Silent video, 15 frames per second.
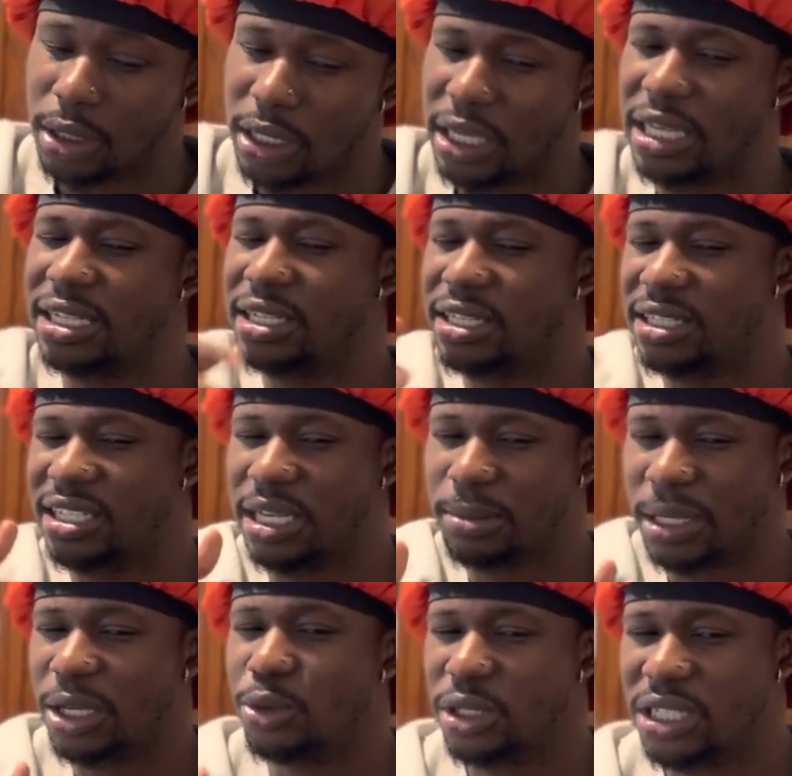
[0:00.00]
Is it the same
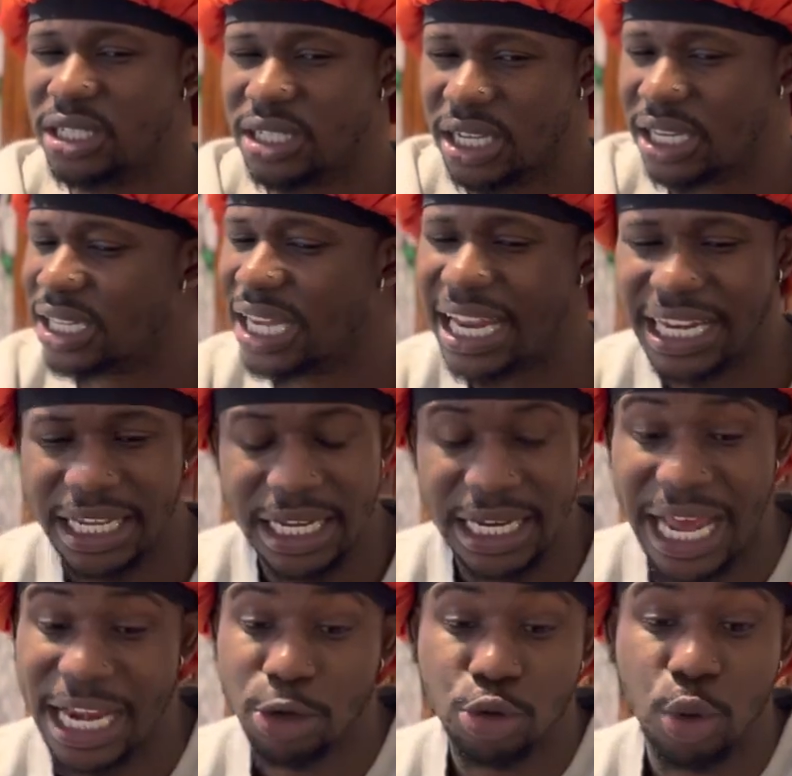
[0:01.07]
thing what he's saying? Cause
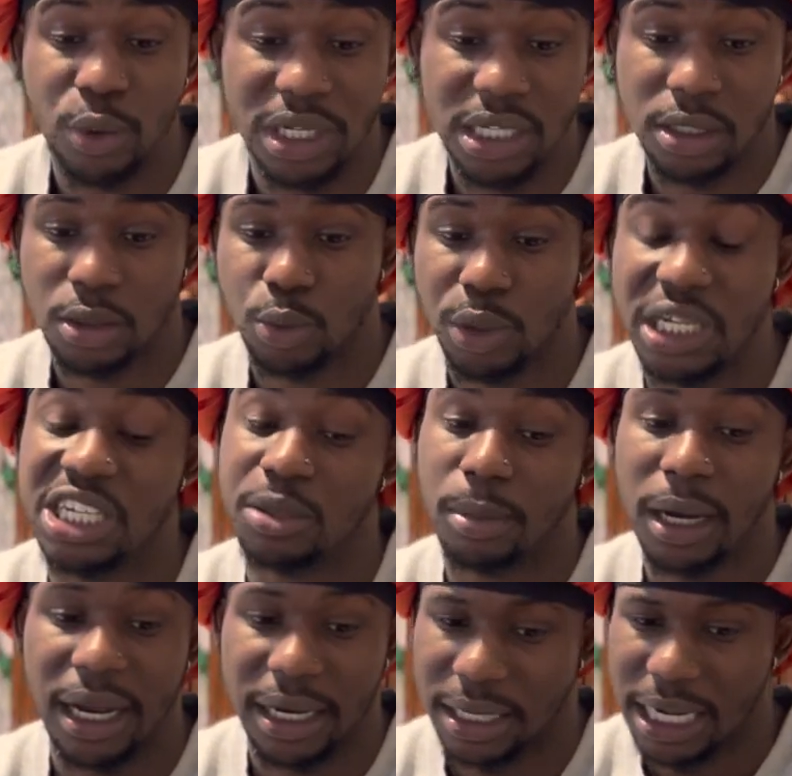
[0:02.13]
I don't know what he's
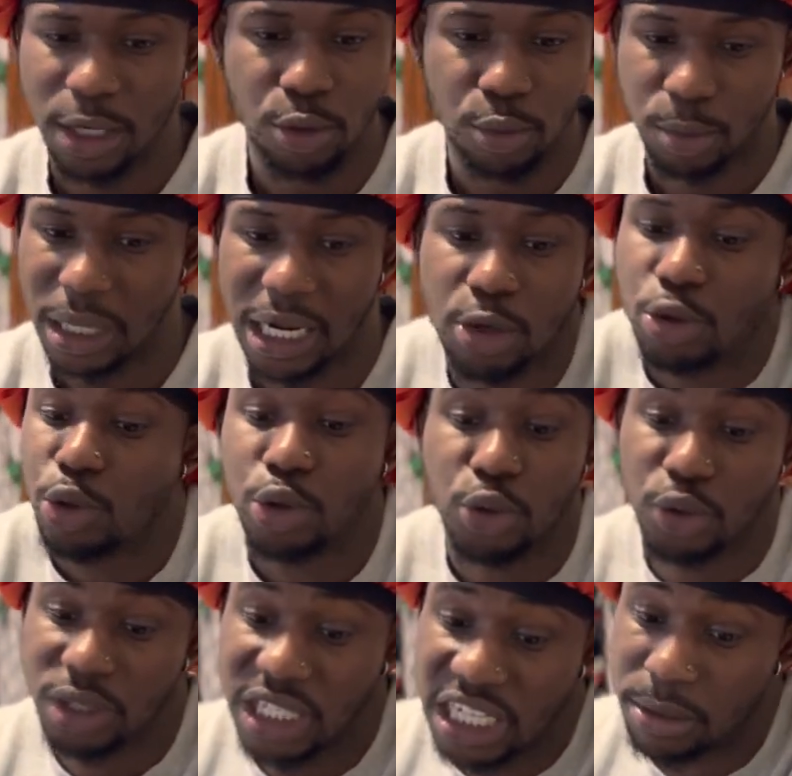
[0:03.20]
buying. I don't know
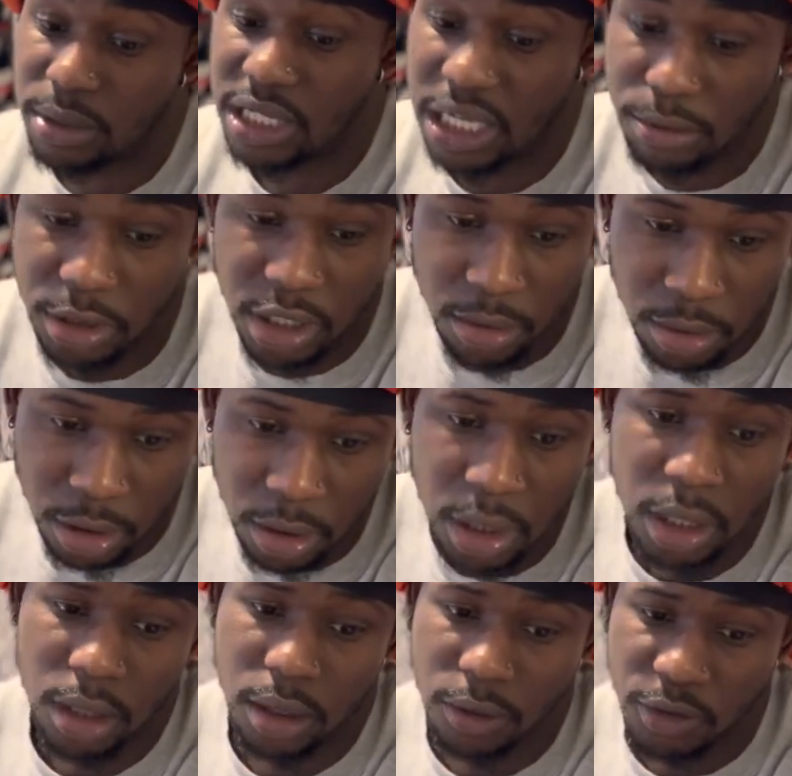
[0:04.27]
those names type shit, bro.
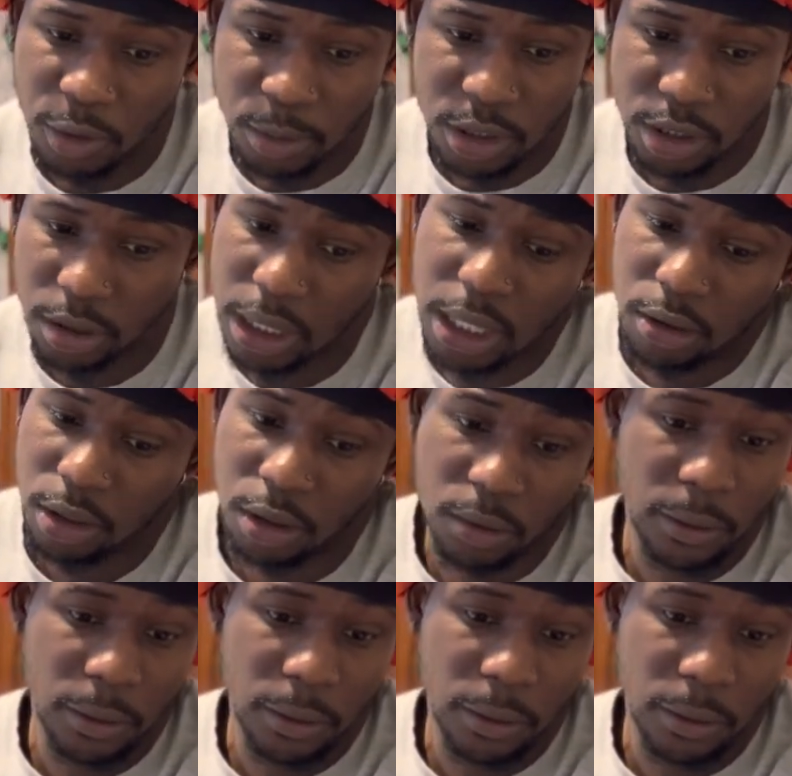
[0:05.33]
You feel me? So I don't know.